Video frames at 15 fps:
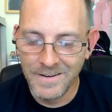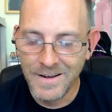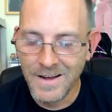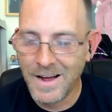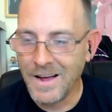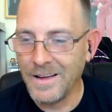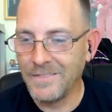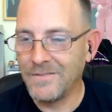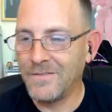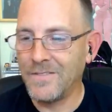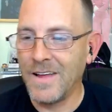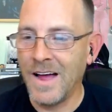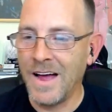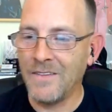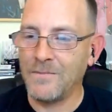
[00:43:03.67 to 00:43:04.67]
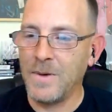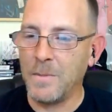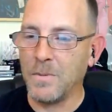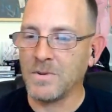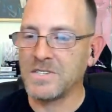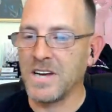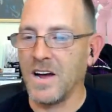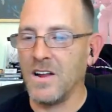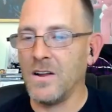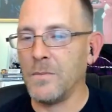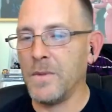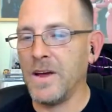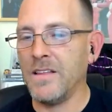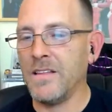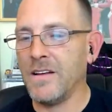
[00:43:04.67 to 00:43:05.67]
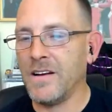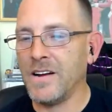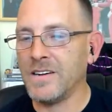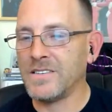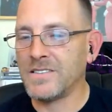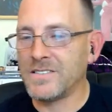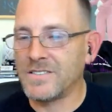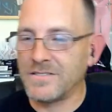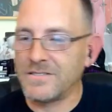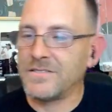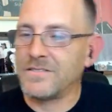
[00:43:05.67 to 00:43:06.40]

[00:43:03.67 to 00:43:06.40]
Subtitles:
I have people telling me that it's